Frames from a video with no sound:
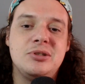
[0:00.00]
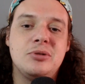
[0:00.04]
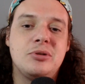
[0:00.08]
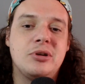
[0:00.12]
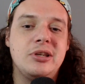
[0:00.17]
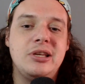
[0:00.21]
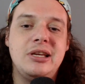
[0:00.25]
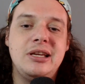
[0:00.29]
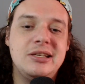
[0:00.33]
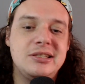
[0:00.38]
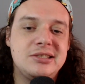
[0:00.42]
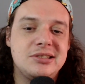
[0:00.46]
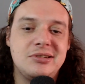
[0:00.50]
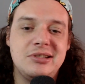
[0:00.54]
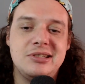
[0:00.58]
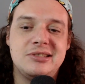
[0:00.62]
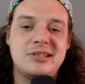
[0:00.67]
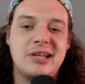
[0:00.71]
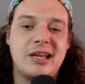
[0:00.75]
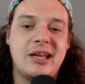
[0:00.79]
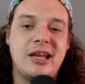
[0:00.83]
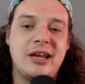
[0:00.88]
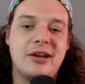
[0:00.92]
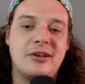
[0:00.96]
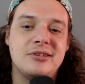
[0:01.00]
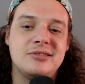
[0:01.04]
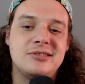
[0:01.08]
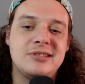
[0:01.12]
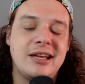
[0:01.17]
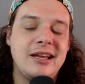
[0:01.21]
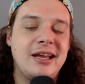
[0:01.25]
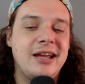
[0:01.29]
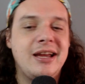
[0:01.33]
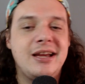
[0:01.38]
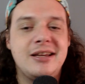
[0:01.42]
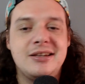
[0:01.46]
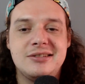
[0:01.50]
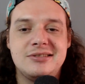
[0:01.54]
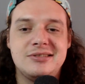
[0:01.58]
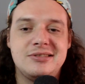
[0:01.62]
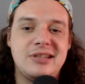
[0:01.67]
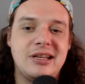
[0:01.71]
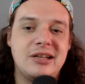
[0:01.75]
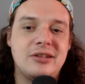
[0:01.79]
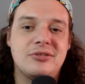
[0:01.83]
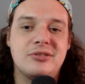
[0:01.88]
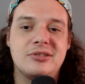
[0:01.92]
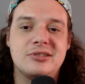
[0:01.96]
You could easily sit here and say, "And eh, the
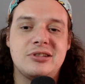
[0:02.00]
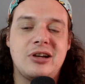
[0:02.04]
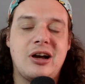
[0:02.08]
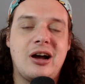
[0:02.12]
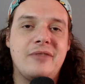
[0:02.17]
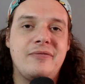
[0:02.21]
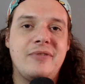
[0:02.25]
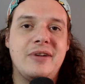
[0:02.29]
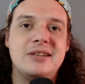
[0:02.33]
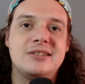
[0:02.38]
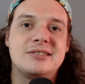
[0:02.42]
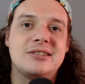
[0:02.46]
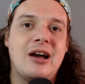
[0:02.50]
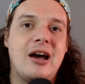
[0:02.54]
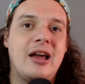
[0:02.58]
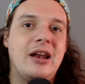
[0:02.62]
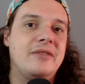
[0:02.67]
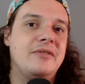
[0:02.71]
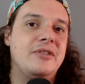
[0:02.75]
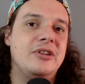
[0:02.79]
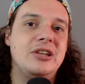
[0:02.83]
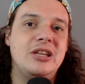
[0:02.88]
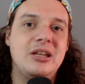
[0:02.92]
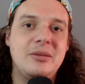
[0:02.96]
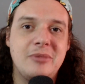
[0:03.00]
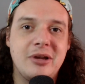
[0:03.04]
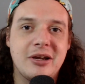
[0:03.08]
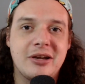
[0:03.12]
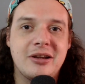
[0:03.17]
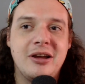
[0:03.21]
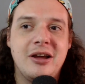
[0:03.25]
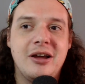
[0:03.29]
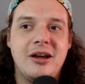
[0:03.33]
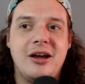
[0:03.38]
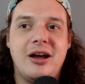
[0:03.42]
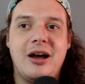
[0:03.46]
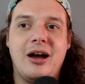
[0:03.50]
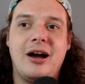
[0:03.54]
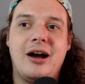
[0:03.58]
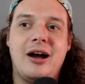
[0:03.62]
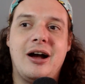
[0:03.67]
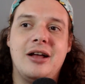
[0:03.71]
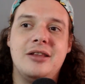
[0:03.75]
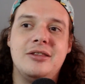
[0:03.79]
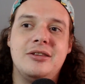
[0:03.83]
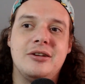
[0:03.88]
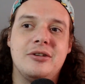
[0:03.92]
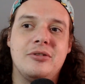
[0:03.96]
Steelers' offense kind of anemic.
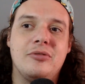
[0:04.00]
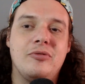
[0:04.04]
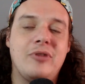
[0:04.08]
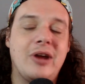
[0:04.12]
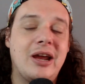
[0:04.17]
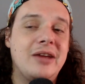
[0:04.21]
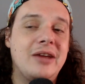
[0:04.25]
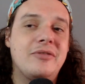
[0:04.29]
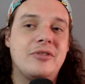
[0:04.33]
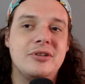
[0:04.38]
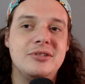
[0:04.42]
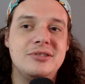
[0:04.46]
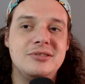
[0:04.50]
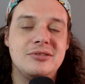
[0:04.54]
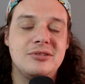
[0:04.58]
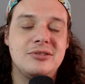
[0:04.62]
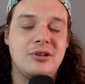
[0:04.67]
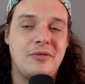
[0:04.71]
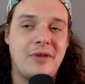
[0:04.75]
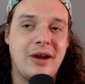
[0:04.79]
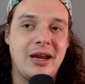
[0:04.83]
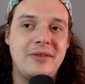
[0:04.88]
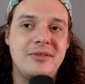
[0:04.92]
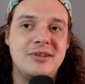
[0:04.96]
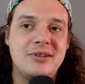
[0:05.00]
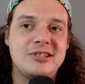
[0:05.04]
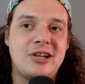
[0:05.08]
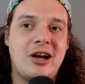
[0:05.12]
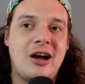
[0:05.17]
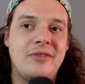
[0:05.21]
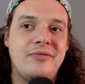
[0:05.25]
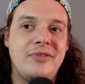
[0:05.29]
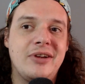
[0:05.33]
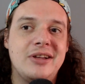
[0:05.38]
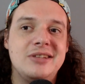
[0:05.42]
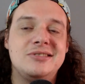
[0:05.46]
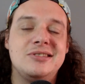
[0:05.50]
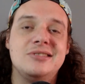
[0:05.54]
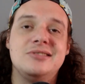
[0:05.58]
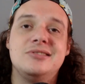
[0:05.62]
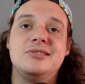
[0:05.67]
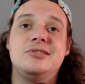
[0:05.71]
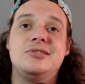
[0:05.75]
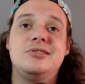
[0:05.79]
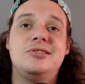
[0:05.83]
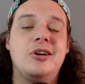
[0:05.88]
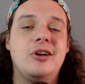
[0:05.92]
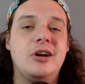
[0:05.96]
Uh, the Raven, the Ravens' offense is
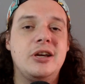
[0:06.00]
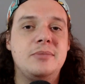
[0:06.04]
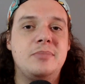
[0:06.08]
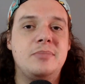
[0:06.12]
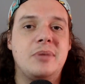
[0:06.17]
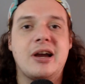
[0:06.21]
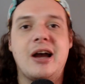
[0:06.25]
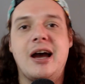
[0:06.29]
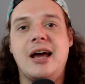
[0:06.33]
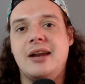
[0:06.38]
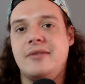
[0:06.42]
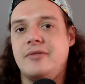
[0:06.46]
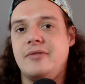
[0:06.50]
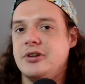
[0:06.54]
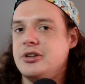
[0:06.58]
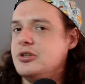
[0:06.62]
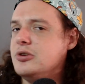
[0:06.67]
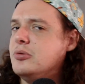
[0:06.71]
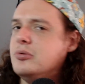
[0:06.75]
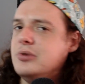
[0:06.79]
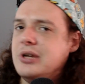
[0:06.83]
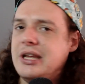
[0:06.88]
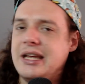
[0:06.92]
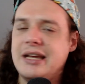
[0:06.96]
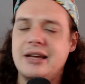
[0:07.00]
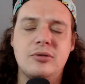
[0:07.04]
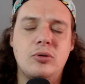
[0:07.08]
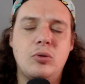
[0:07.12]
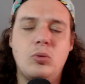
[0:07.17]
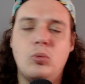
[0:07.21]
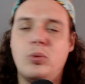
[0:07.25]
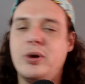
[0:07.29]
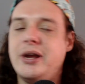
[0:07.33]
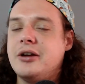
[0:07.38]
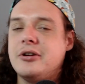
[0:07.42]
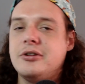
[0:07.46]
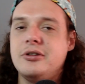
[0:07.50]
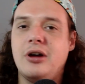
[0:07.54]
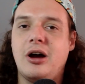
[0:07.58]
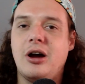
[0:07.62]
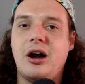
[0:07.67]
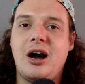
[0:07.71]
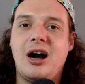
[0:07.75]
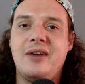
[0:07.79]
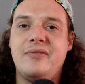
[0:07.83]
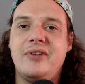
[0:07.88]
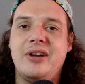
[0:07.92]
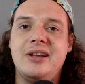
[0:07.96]
good, but kind of a unique, weird
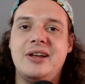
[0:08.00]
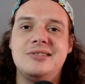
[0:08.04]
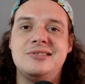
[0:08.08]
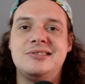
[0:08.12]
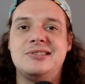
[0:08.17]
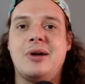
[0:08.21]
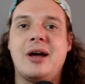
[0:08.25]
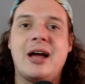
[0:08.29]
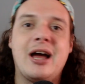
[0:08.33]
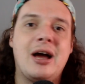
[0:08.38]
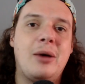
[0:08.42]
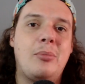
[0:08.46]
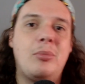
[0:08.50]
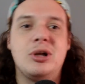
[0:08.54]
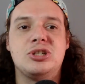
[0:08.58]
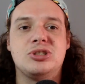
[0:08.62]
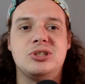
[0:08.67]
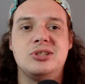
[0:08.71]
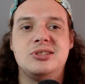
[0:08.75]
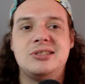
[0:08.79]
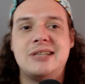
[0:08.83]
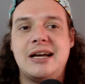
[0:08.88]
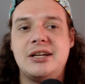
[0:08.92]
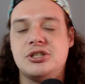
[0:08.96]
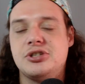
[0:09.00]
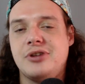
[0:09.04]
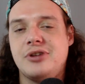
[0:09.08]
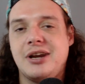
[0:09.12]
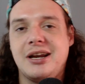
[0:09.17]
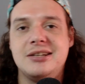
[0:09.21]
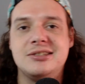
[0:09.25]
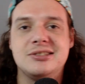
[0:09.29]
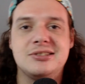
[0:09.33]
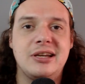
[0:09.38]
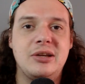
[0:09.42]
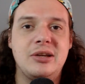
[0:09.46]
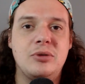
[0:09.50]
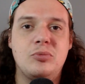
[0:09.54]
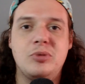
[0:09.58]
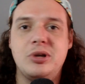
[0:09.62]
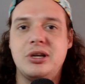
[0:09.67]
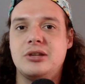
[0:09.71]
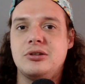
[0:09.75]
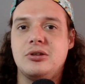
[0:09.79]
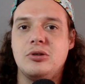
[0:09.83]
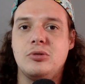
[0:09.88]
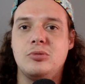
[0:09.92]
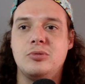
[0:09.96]
offense. So how much does that translate
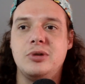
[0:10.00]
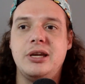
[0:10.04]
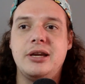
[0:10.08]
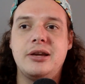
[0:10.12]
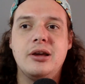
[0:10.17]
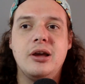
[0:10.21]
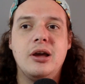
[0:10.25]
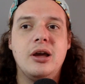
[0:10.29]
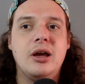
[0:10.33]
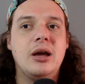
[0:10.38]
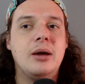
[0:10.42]
week to week?"